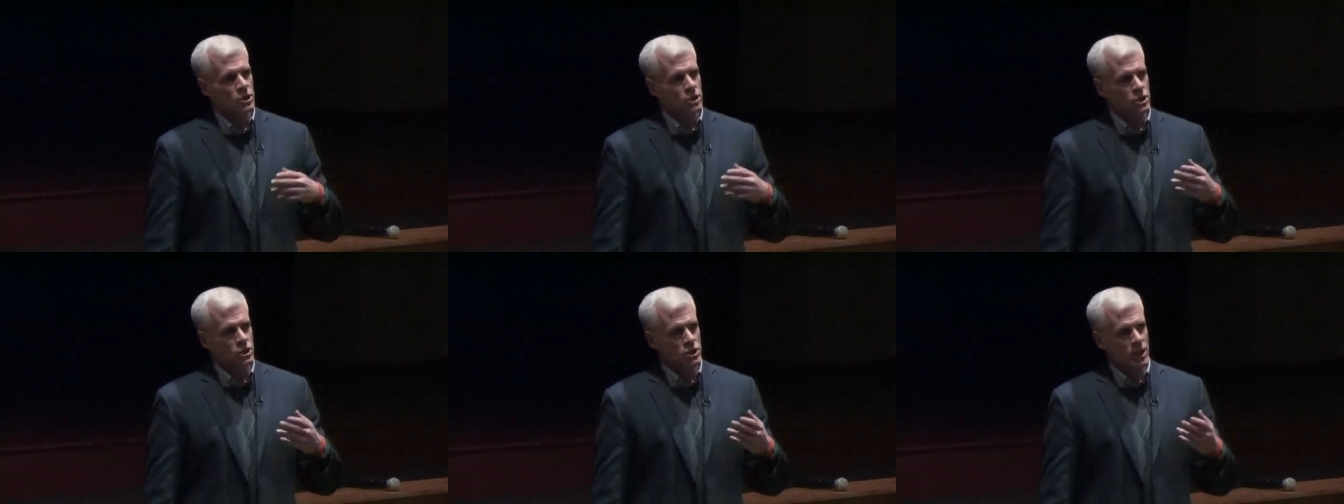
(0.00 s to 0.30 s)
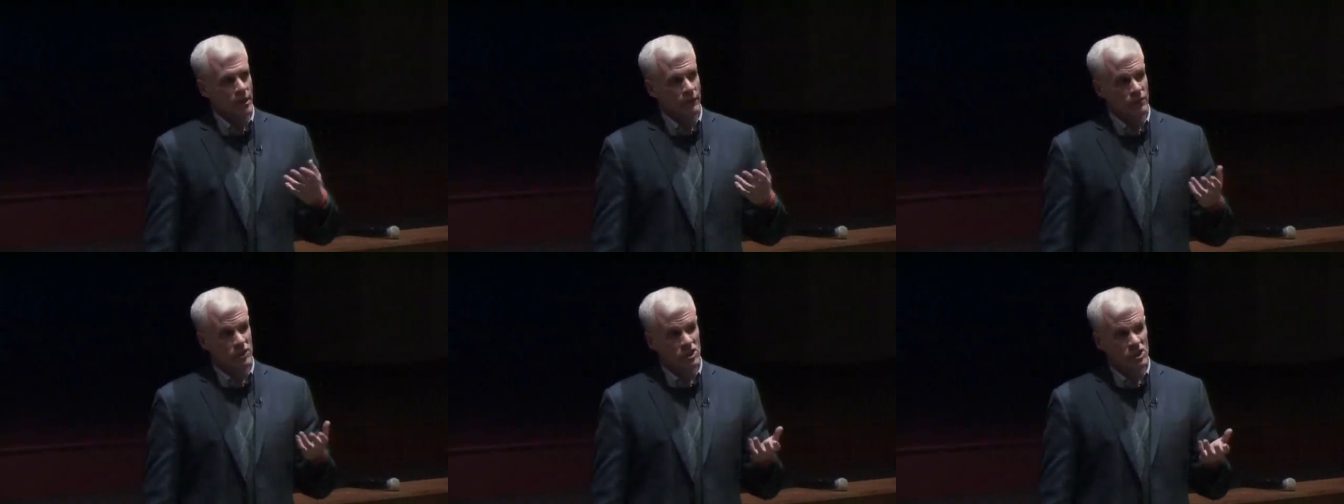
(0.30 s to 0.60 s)

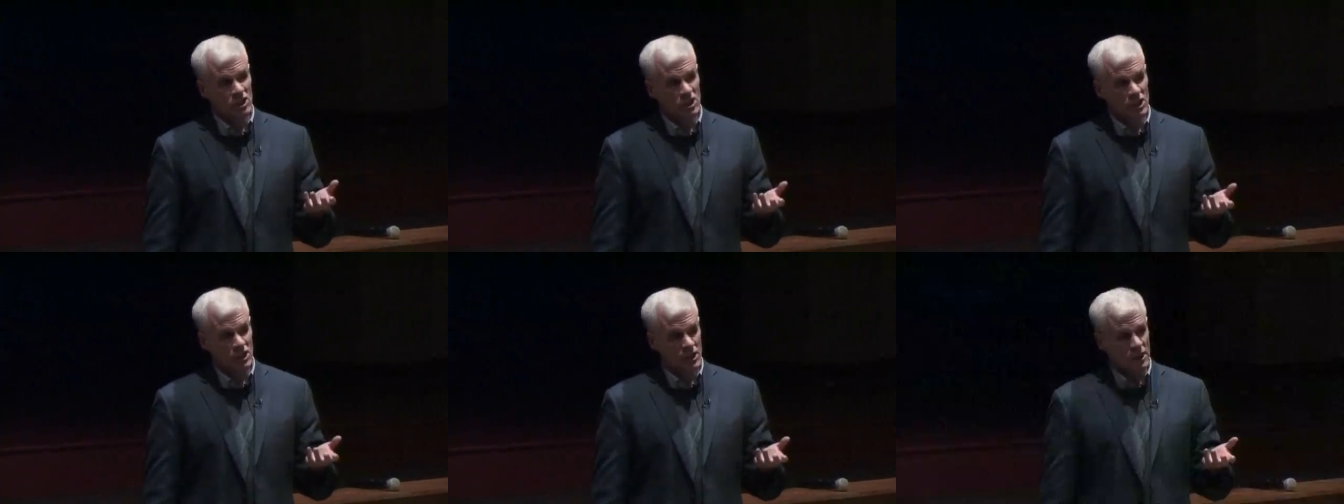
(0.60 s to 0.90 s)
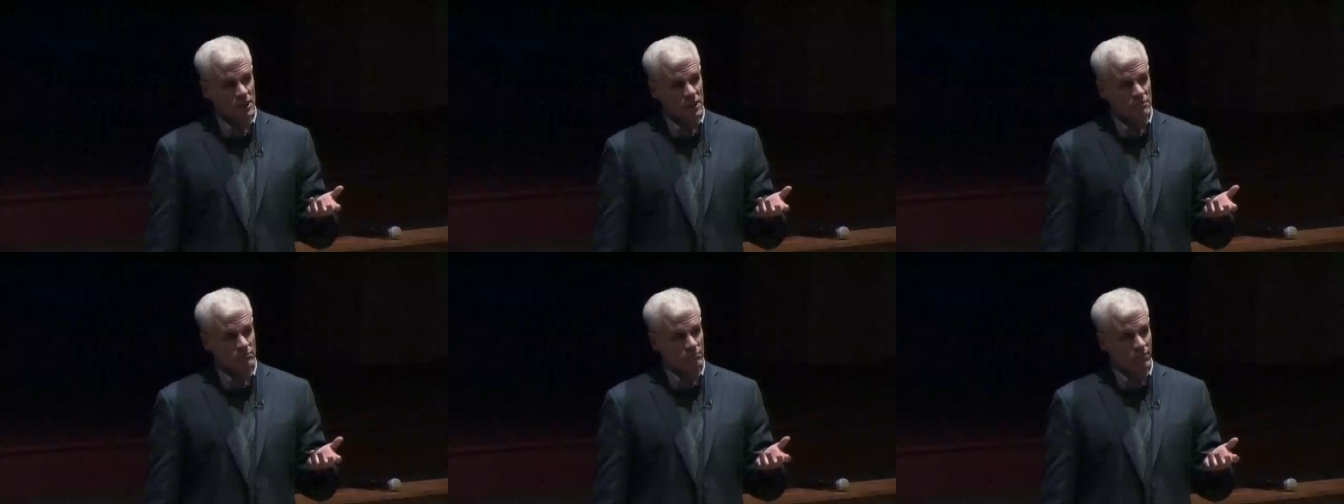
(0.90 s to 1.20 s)

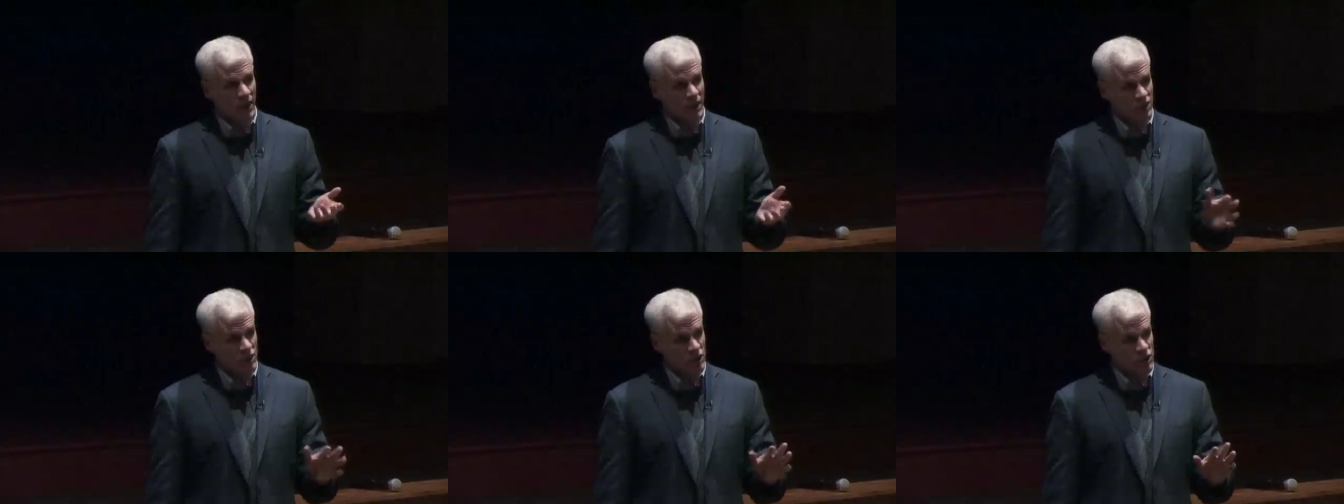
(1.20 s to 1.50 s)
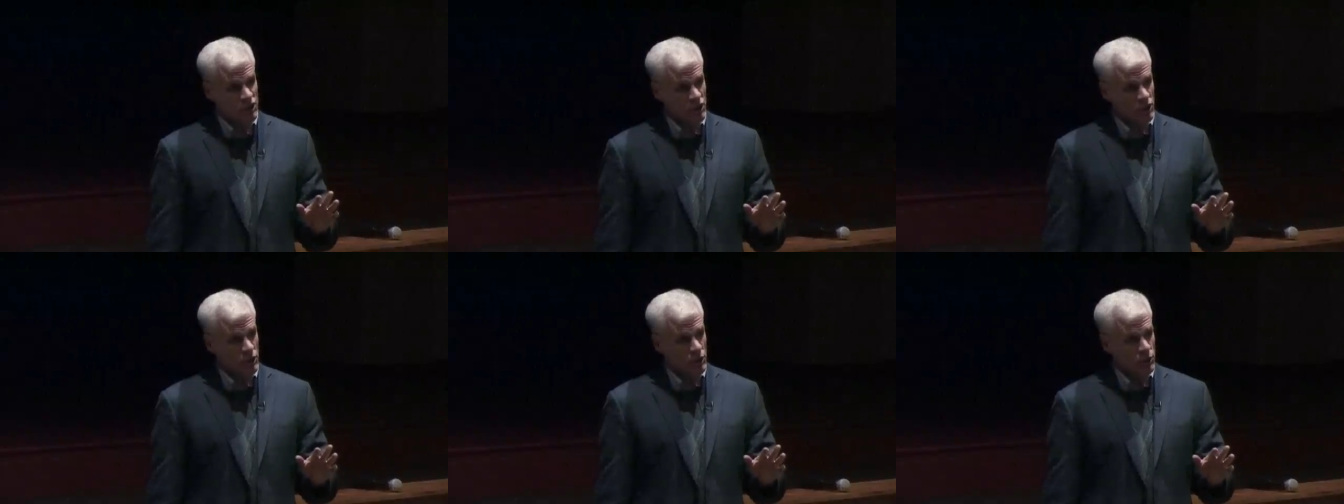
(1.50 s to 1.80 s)
Jefferson,
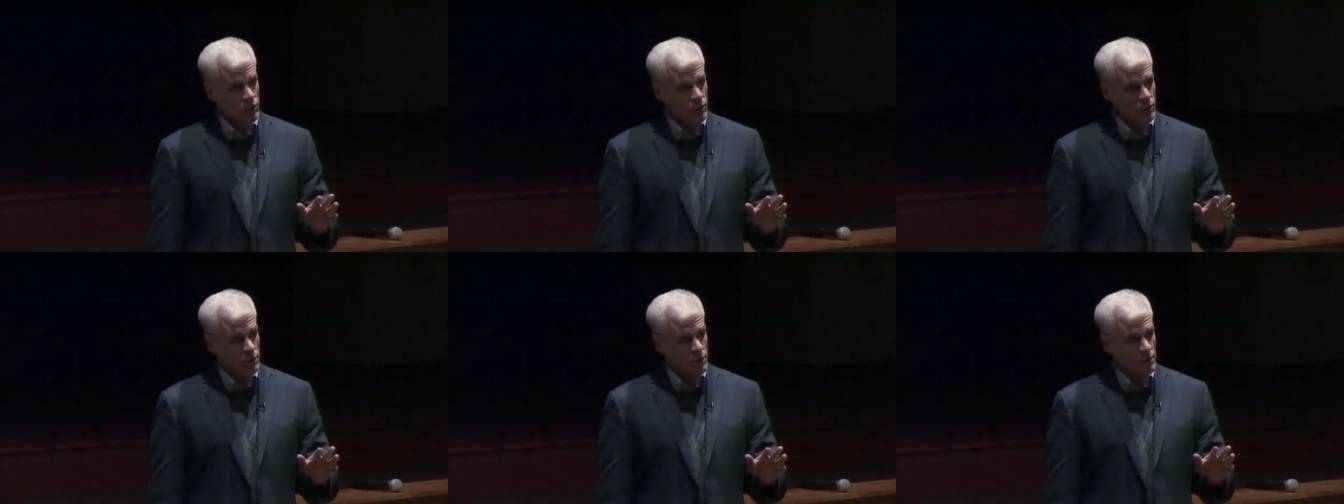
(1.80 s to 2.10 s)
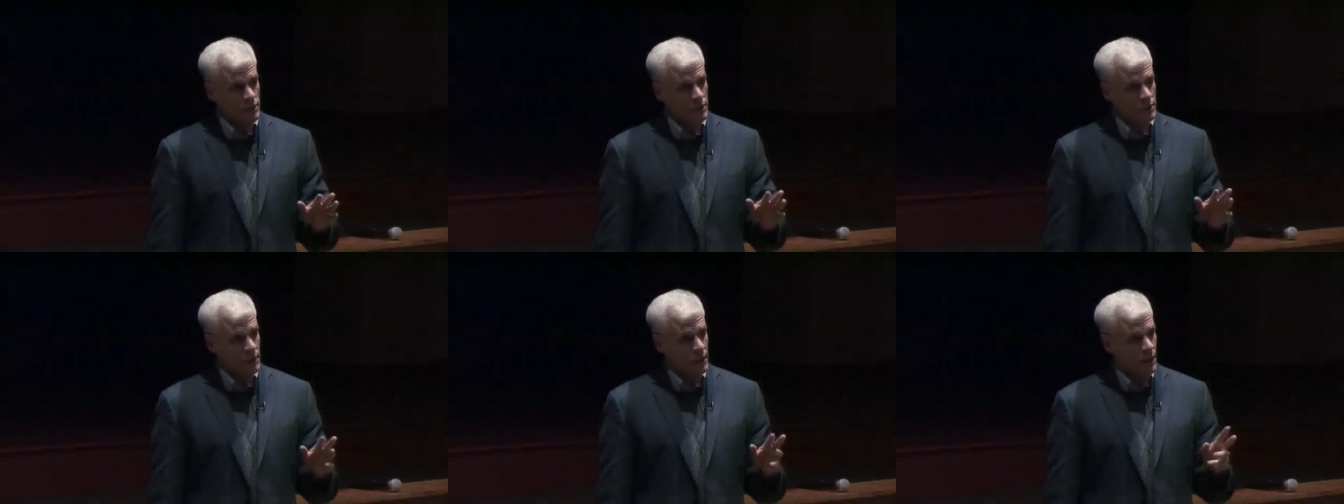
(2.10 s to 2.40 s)
Montesquieu,
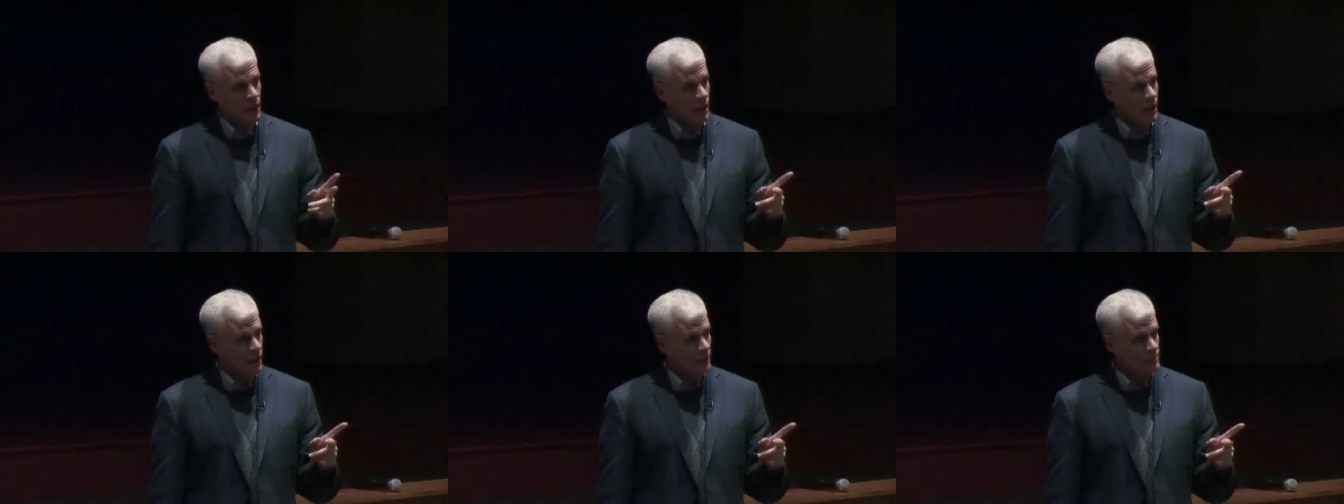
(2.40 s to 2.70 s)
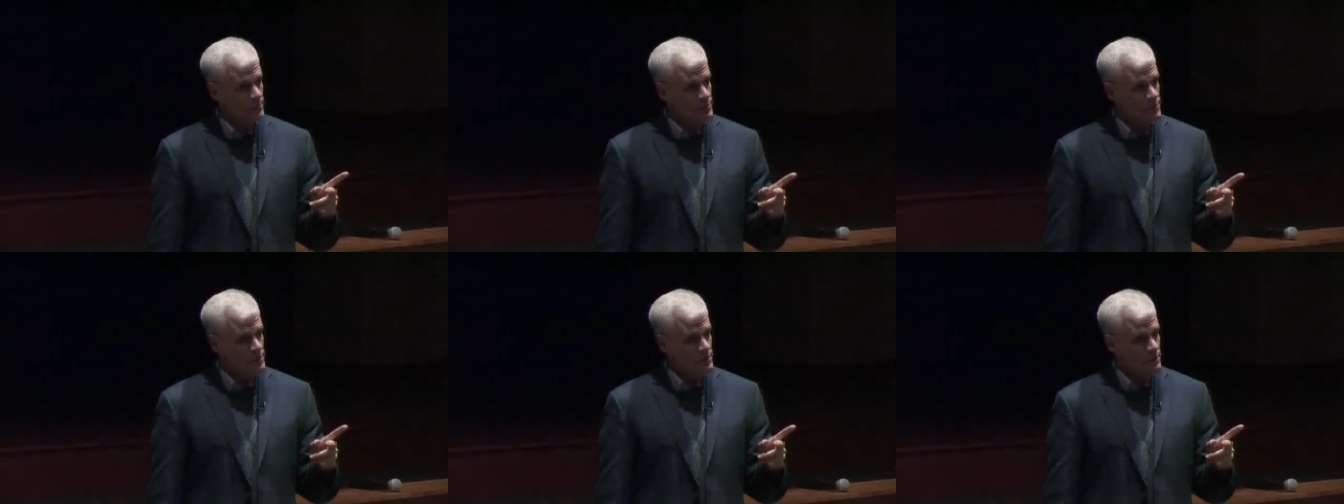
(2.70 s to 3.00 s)

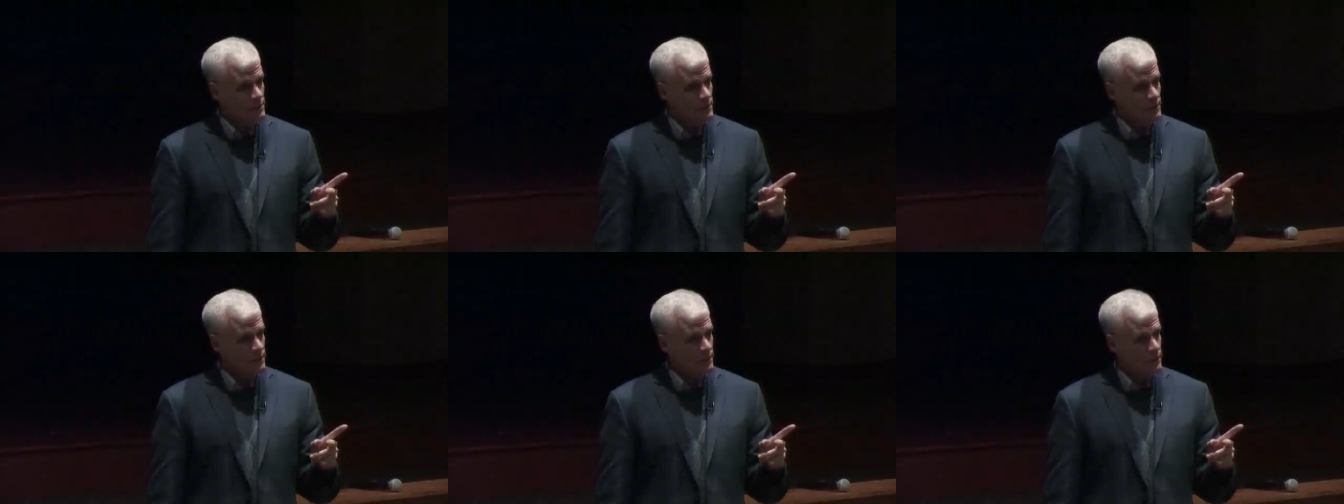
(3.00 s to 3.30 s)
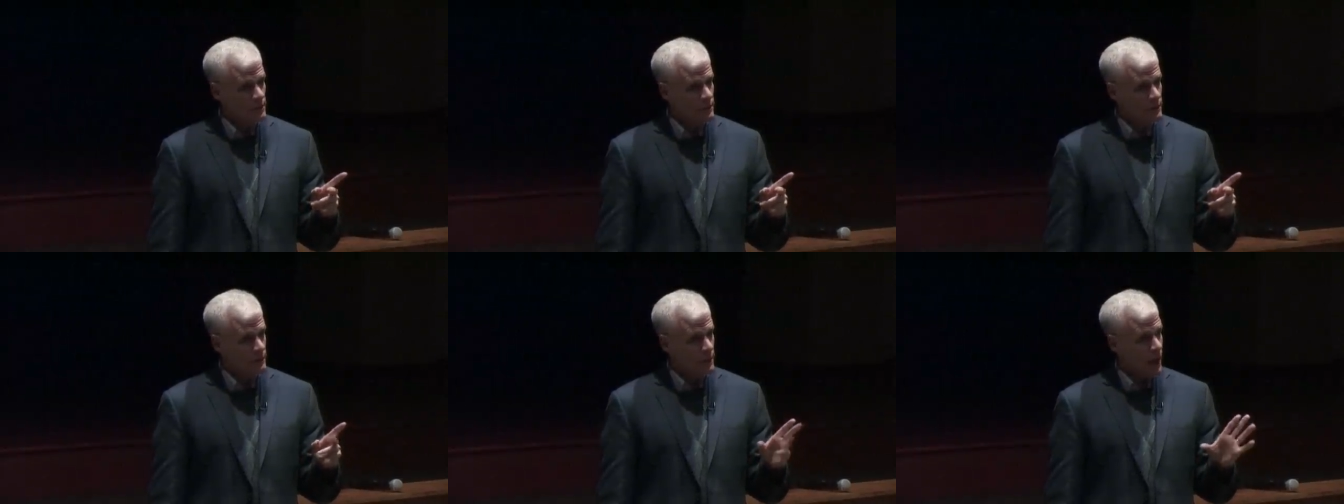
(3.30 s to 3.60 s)
Hobbes,
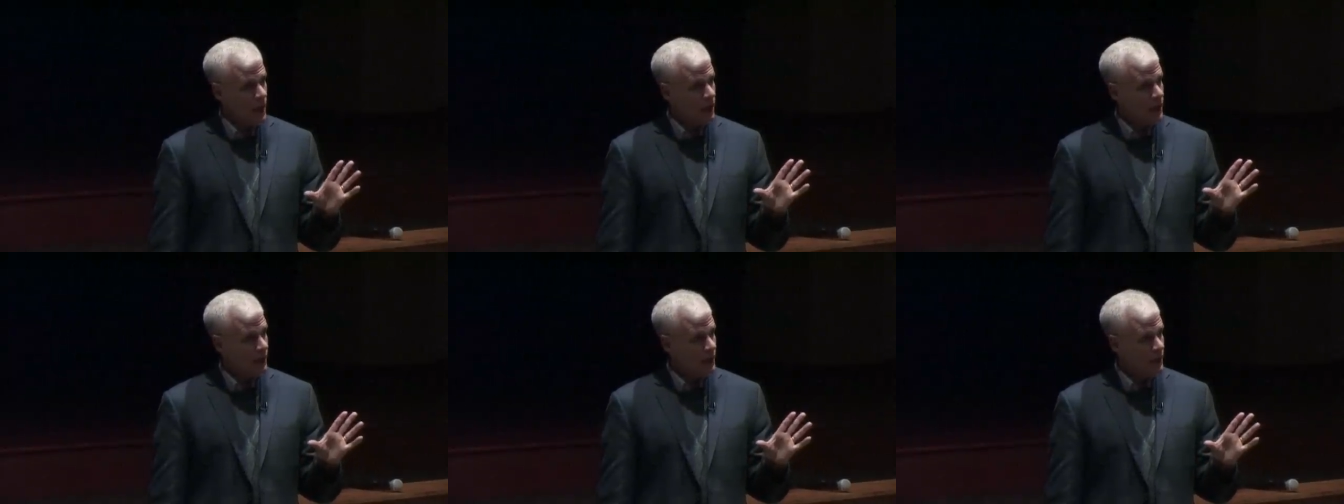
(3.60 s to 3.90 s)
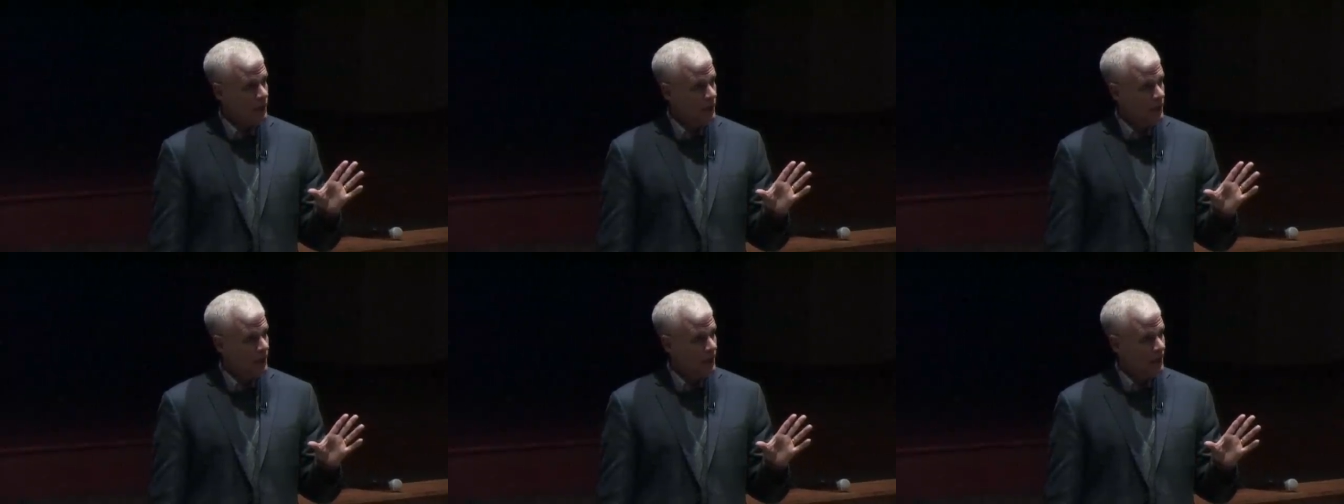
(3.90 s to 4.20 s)
Locke.